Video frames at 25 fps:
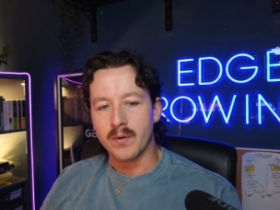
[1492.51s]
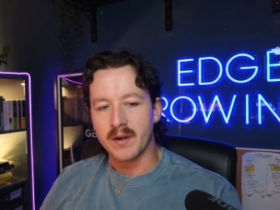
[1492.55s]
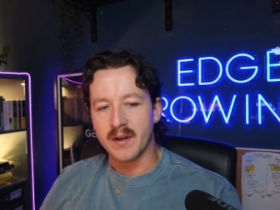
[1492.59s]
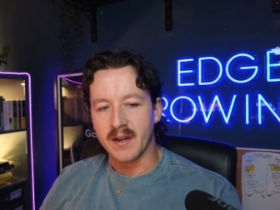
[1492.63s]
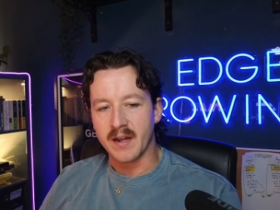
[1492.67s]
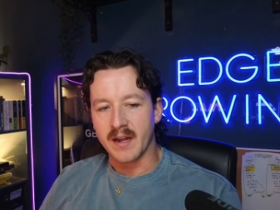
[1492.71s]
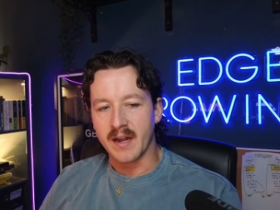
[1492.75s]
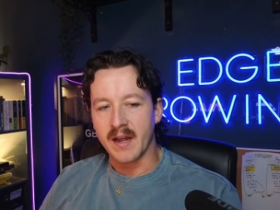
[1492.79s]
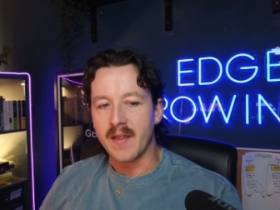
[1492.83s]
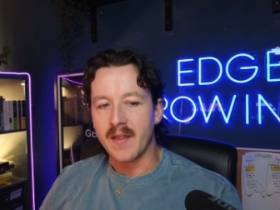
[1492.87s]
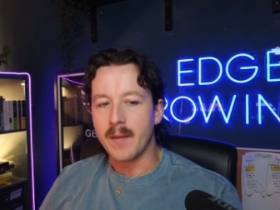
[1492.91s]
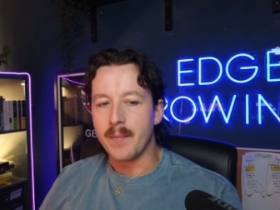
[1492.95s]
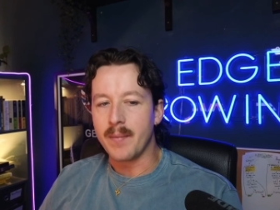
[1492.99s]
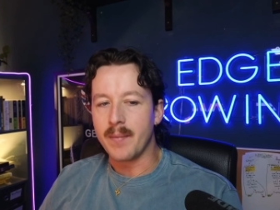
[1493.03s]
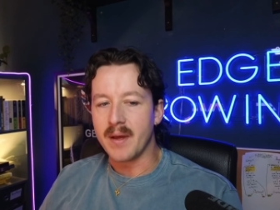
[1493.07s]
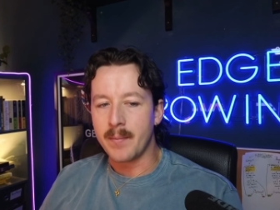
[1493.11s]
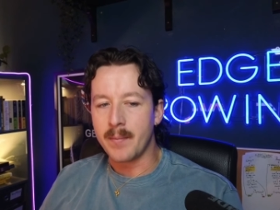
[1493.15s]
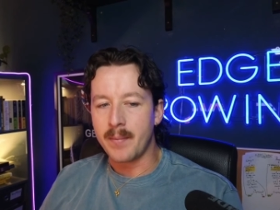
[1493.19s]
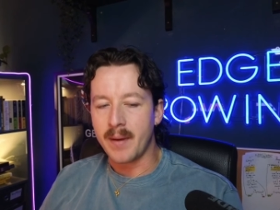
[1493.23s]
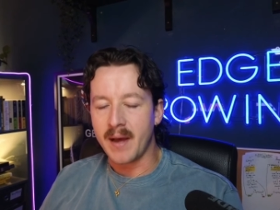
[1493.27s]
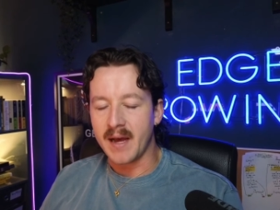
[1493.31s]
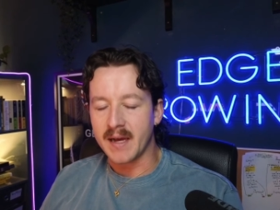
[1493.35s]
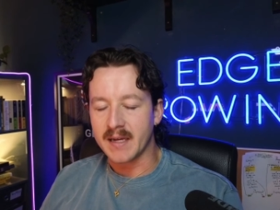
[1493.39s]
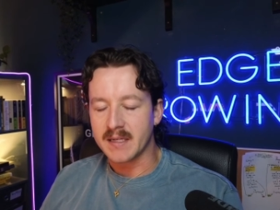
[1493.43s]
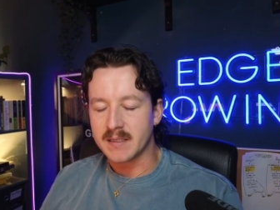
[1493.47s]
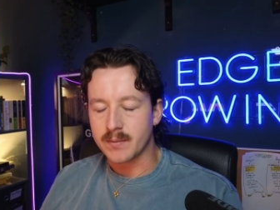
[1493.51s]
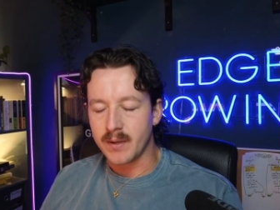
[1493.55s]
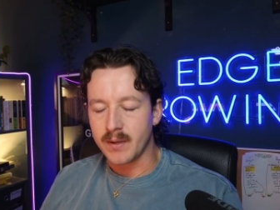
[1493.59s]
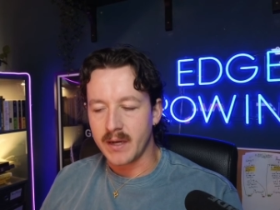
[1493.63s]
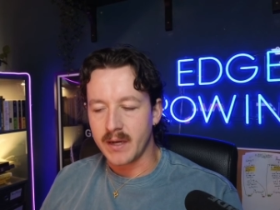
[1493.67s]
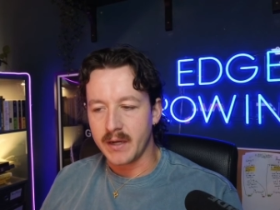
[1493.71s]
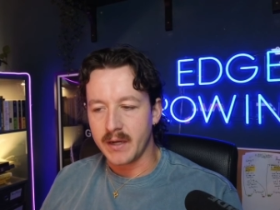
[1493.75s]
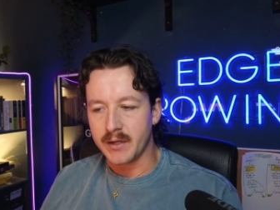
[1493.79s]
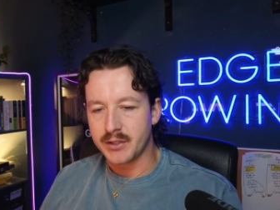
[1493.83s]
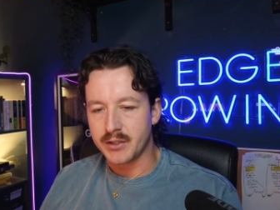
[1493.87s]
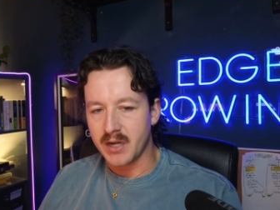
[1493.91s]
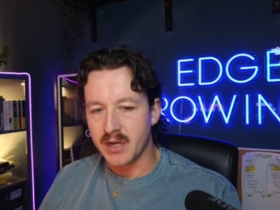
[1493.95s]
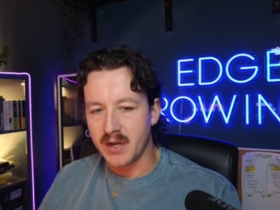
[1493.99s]
and they get a bit of
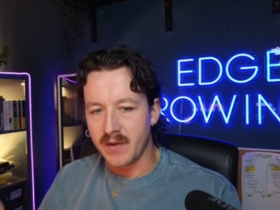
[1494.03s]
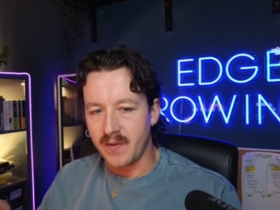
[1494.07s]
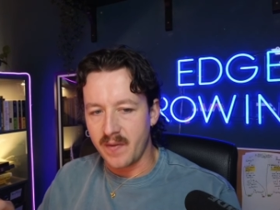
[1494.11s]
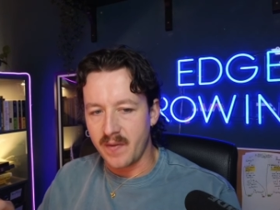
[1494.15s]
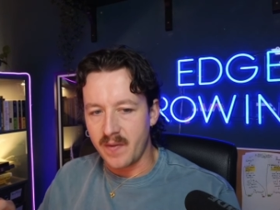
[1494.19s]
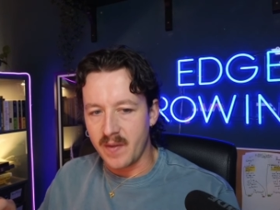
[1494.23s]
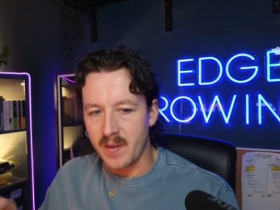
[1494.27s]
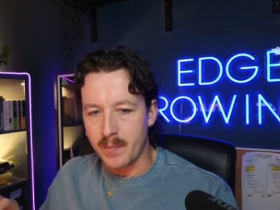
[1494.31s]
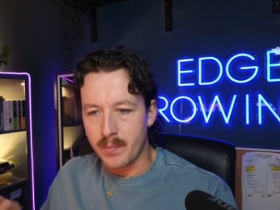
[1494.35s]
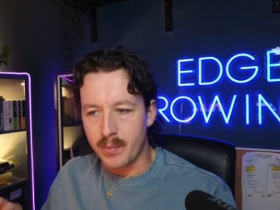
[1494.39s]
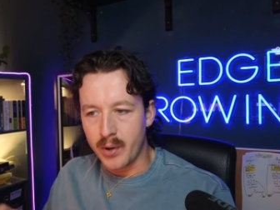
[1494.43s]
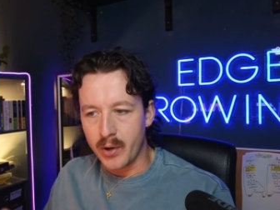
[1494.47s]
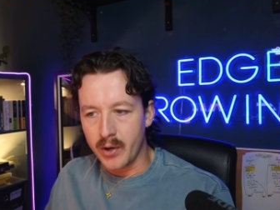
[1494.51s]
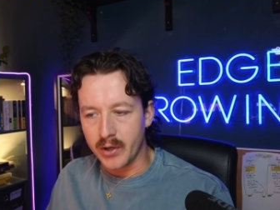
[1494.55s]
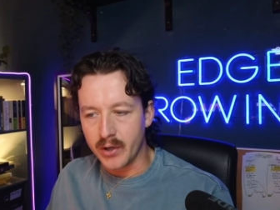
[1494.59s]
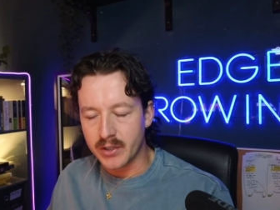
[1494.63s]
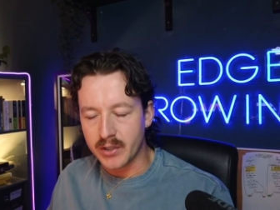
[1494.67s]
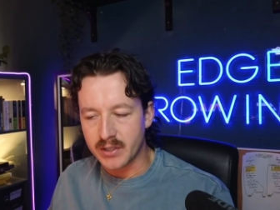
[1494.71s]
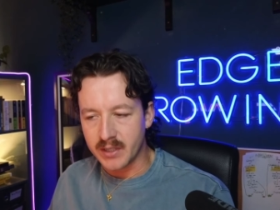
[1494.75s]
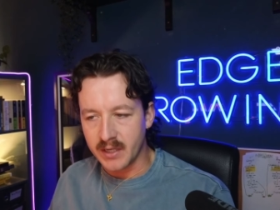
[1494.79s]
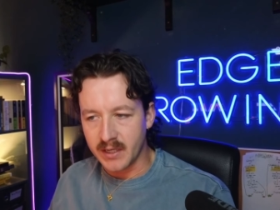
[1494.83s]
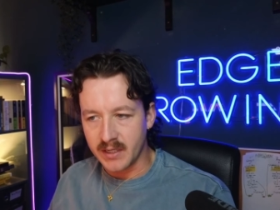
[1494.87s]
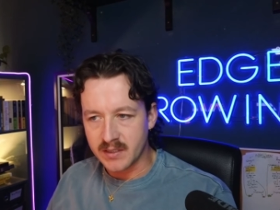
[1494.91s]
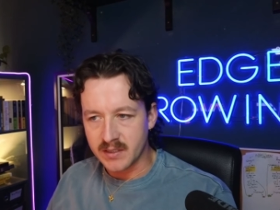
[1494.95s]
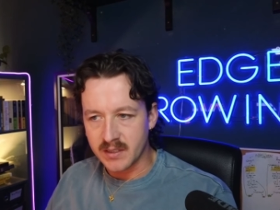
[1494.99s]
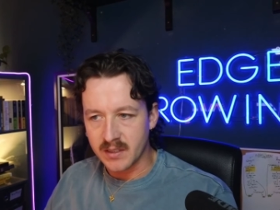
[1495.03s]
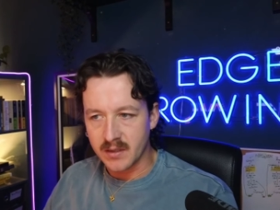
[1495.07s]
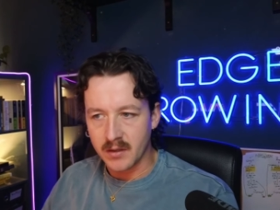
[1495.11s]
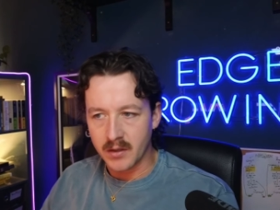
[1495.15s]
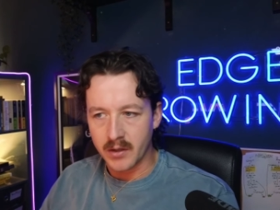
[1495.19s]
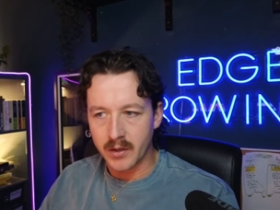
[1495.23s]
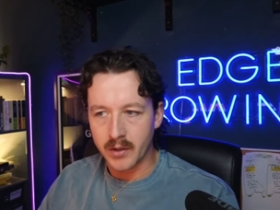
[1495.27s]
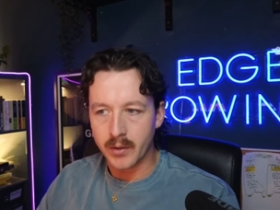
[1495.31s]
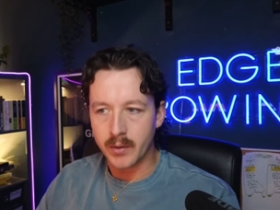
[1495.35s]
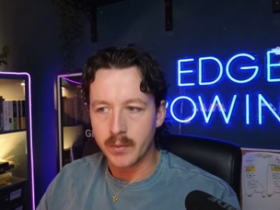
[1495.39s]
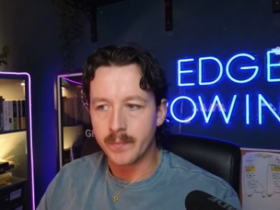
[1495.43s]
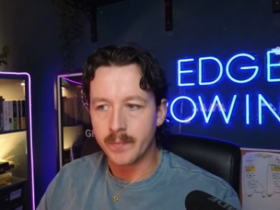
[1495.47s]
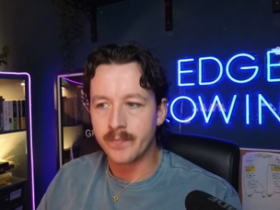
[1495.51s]
backsplash, and then they push nice and
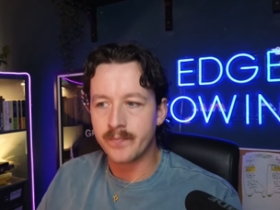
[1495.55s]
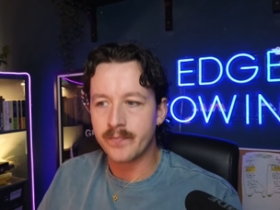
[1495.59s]
low